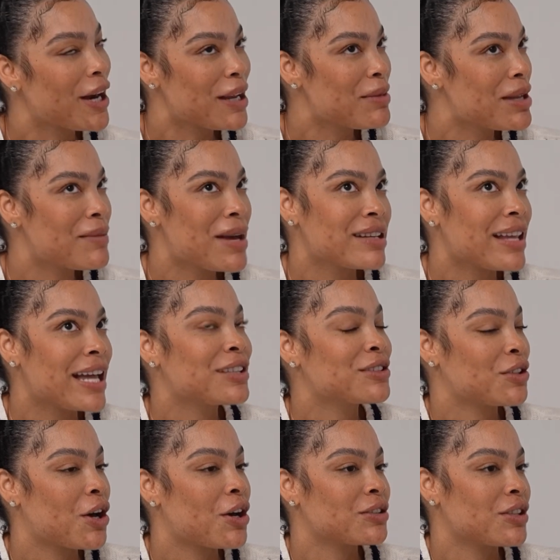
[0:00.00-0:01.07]
could be my like
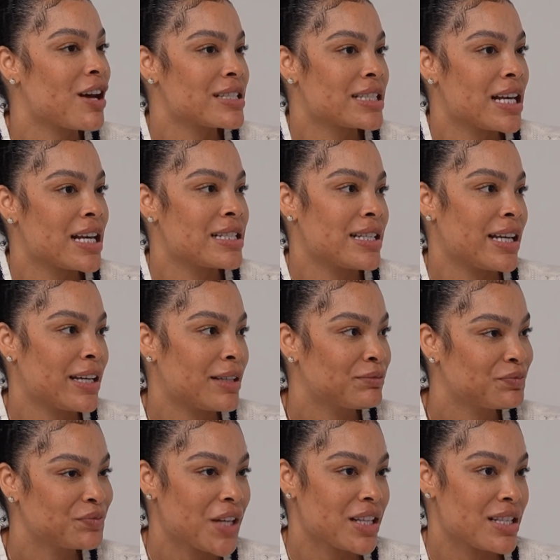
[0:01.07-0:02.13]
long lost cousin
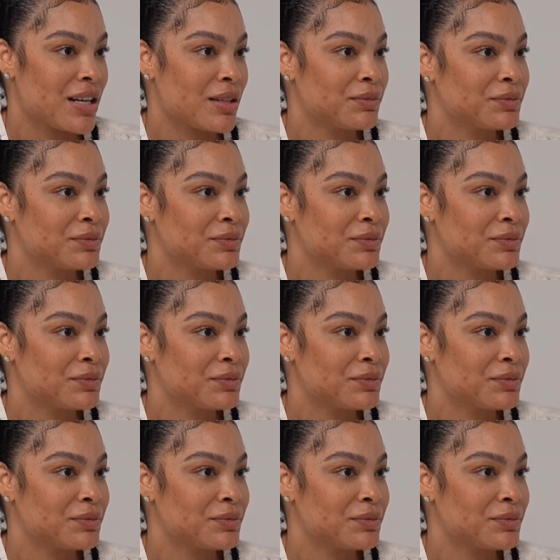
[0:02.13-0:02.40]
or something.